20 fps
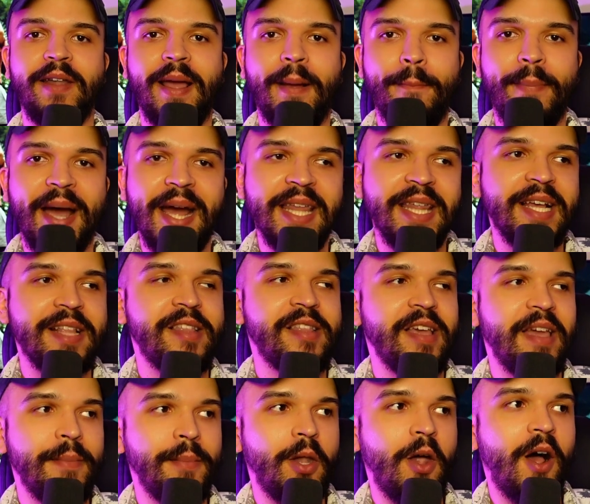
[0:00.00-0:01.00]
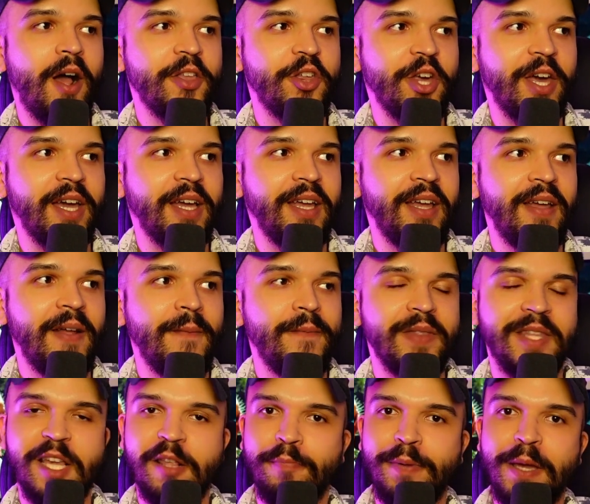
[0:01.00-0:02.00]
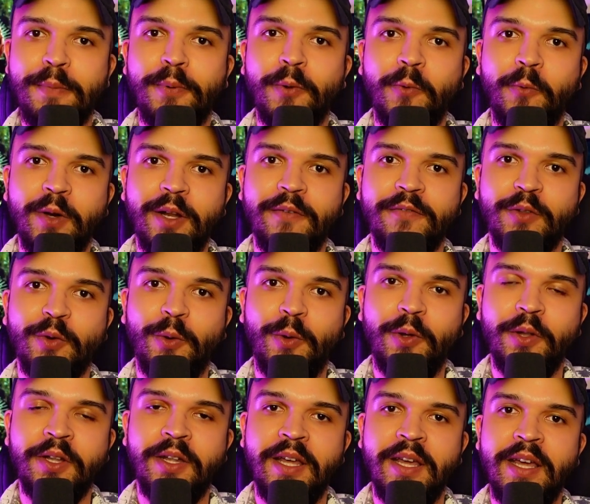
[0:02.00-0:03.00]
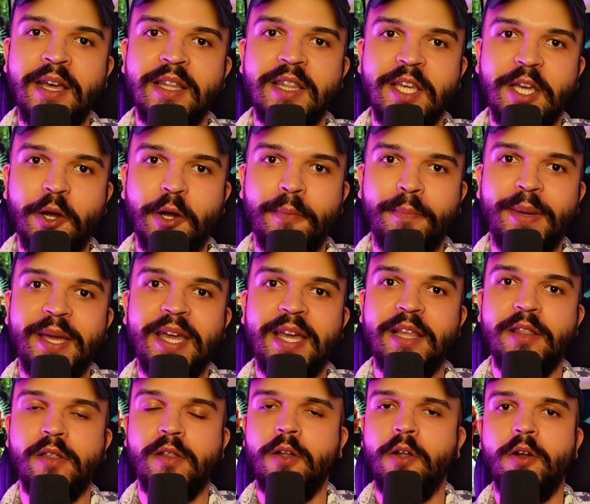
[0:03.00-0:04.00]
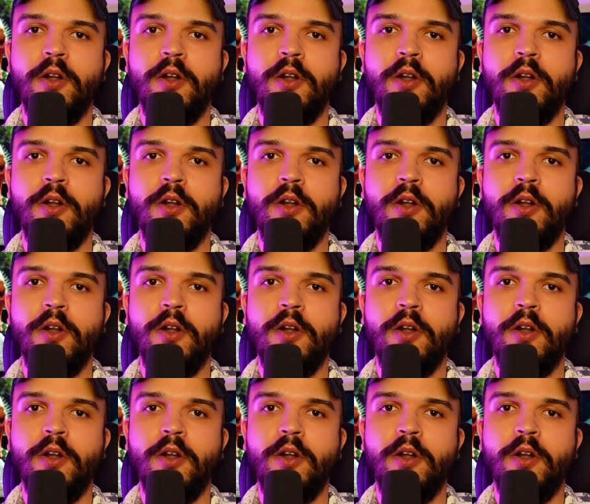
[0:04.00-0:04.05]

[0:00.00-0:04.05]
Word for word: Like, by that same logic, these people would have told the Europeans, no,